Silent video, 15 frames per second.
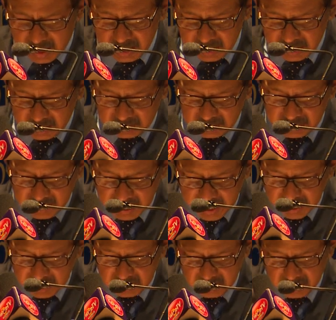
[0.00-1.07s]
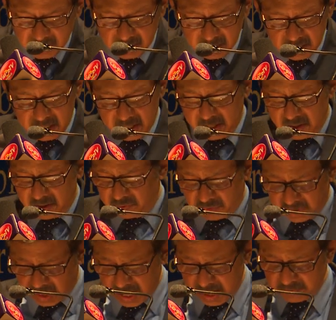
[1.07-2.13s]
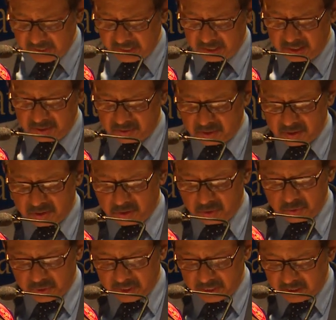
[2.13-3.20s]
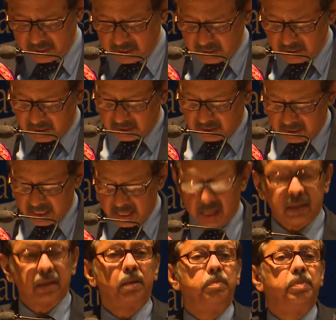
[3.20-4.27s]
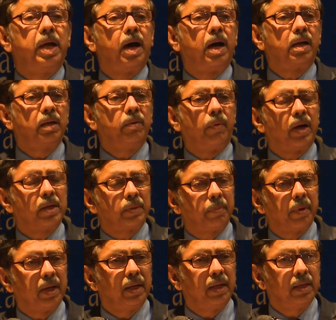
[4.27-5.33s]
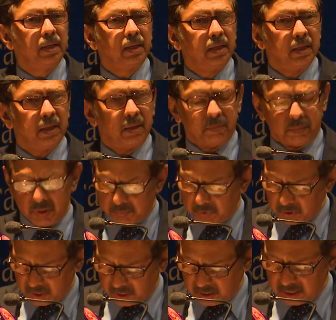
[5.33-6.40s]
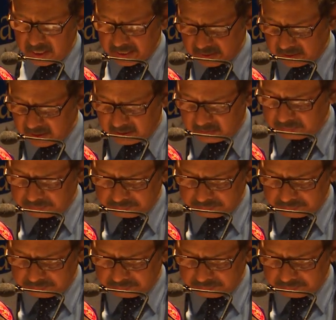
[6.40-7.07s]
and its director for having instituted the Atal Bihari Vajpayee Memorial Lecture.